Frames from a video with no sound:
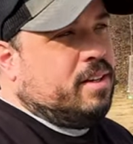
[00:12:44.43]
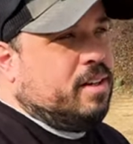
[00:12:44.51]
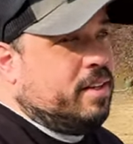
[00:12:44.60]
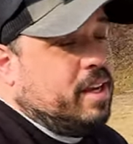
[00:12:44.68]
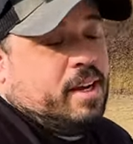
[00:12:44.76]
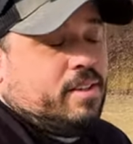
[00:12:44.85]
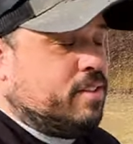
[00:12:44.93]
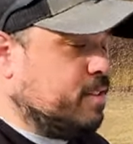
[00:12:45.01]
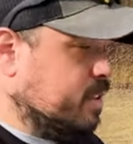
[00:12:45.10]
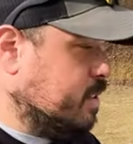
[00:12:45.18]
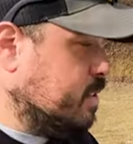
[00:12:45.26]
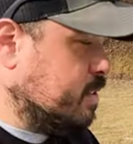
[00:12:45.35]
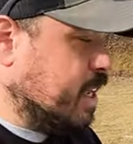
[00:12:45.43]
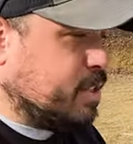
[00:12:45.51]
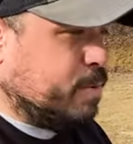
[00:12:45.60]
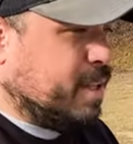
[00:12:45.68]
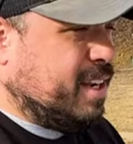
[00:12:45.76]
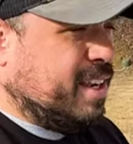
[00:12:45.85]
Yeah, it's that's
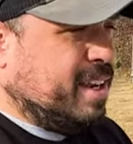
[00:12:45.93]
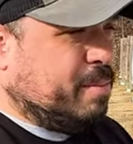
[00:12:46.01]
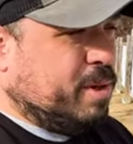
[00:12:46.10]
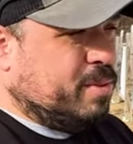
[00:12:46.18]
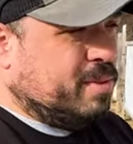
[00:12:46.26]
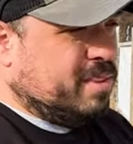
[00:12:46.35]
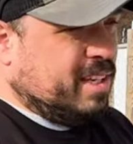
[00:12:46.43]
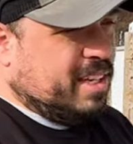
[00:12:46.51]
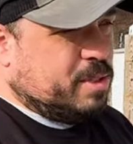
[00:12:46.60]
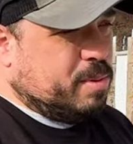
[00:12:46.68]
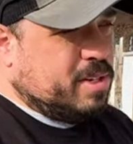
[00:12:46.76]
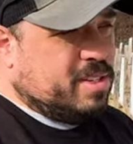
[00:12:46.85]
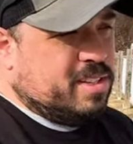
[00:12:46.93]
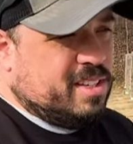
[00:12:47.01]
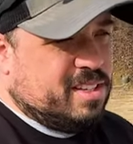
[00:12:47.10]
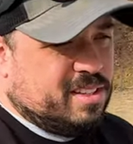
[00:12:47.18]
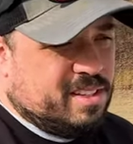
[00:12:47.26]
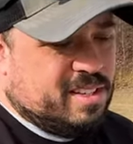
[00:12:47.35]
with any ammo, like
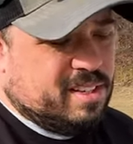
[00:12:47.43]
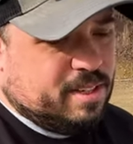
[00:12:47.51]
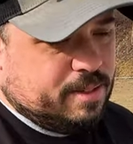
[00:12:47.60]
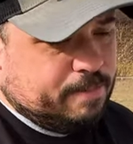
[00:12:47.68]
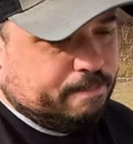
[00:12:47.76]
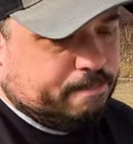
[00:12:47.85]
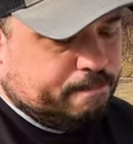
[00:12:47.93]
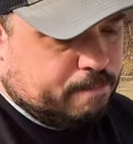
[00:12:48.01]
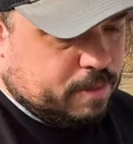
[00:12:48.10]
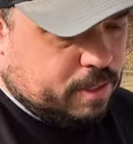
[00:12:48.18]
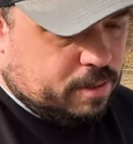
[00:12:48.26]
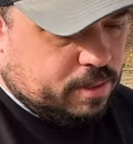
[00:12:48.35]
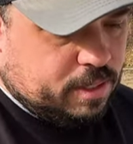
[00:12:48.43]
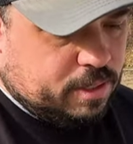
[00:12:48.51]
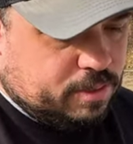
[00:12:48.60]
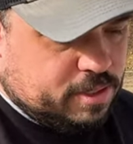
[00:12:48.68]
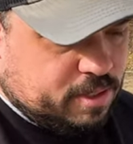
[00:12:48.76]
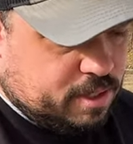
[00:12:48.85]
especially the
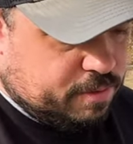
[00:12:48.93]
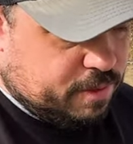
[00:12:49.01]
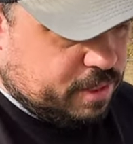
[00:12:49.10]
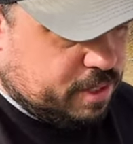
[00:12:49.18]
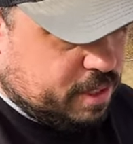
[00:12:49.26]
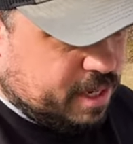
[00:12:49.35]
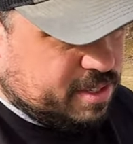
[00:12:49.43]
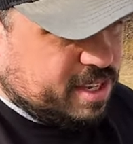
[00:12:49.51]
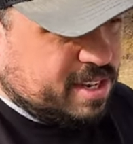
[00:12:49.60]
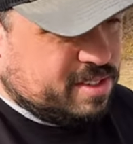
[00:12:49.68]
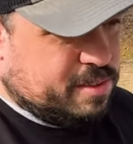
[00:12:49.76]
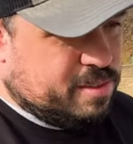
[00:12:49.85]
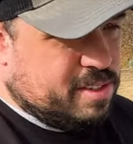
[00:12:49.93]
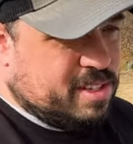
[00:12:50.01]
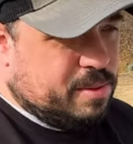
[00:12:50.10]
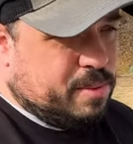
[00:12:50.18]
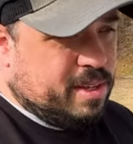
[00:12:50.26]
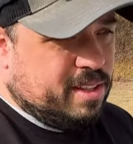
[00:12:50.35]
Ely stuff, and then the SK stuff is the
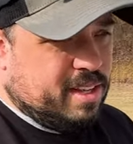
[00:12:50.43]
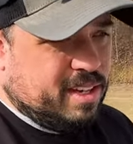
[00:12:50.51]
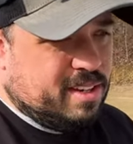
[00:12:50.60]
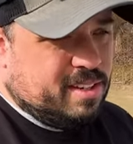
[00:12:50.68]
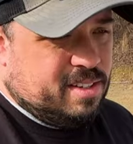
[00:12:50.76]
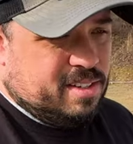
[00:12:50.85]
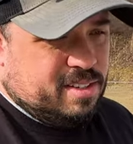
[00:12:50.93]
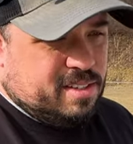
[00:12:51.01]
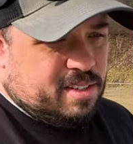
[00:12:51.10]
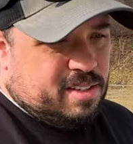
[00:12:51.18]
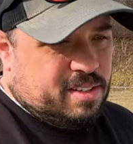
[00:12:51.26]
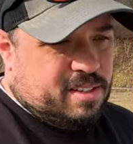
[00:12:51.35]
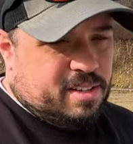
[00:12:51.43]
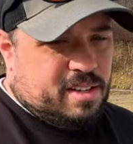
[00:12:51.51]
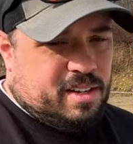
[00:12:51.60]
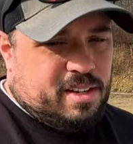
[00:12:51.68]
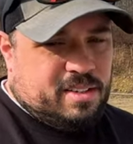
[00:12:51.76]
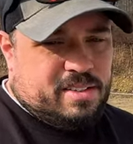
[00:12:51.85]
same way, like
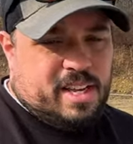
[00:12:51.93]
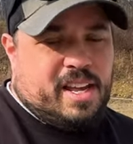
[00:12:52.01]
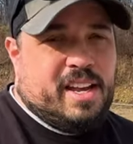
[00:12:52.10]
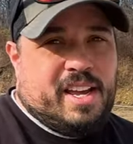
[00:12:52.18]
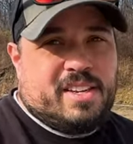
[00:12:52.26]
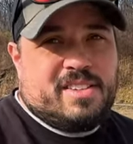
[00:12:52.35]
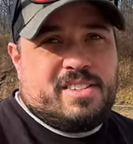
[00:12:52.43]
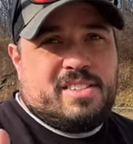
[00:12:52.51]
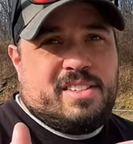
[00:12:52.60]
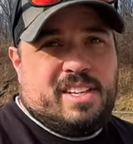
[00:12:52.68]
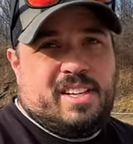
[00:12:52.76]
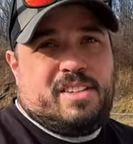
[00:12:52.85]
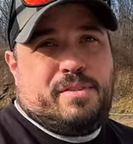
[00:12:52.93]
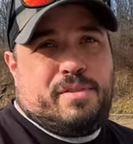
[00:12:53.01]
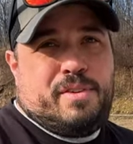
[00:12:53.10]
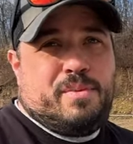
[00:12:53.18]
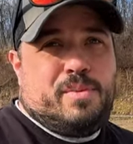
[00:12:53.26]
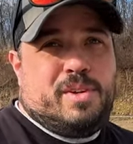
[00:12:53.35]
10x and a
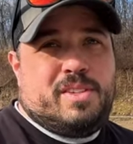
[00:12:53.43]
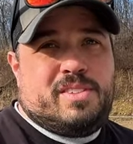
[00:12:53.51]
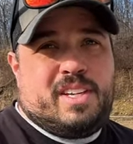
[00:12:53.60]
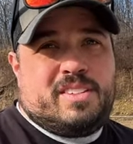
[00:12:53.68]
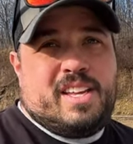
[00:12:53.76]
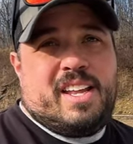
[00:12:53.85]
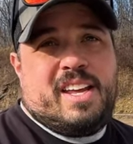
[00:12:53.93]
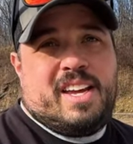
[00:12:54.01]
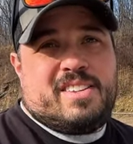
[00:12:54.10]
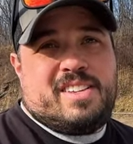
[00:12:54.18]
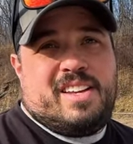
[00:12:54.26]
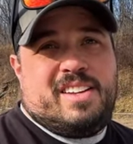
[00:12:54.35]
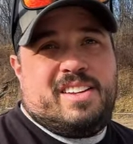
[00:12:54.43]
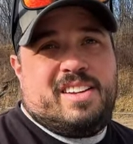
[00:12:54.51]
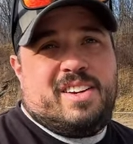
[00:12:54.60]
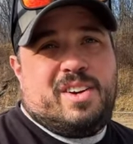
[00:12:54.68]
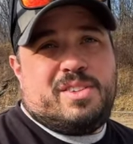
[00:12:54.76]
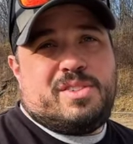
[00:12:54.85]
different ones like 10x and
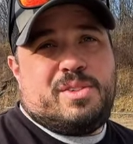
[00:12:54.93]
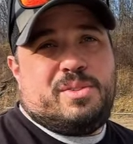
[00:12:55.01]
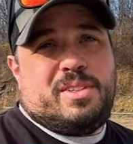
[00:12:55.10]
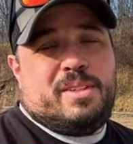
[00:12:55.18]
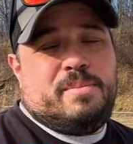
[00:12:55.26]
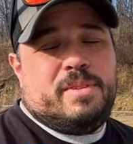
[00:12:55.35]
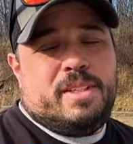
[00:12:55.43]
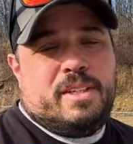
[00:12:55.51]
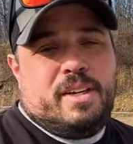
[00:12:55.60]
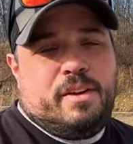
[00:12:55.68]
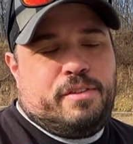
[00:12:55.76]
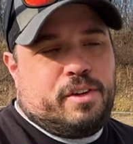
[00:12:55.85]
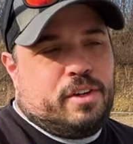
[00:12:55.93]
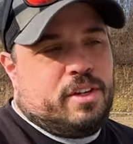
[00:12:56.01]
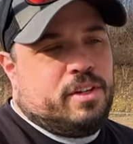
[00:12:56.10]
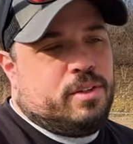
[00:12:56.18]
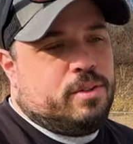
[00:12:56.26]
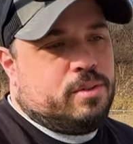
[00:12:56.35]
also if you're gonna
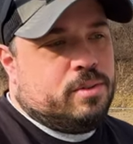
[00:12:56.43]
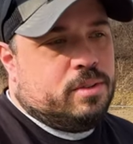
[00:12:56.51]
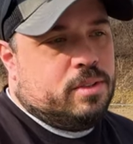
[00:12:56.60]
go